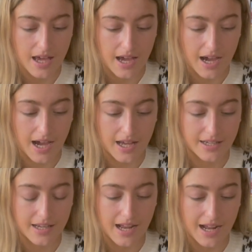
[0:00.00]

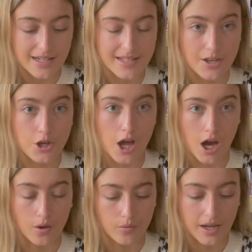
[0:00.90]
and I said
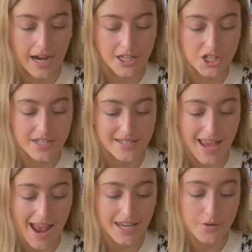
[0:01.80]
no, and she did
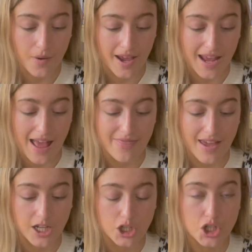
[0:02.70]
it anyway and
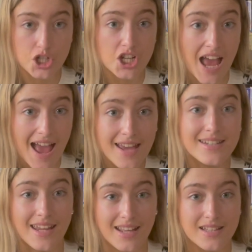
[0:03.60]
then shared
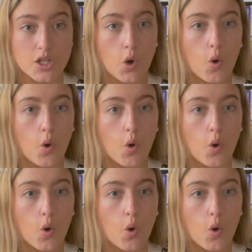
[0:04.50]
it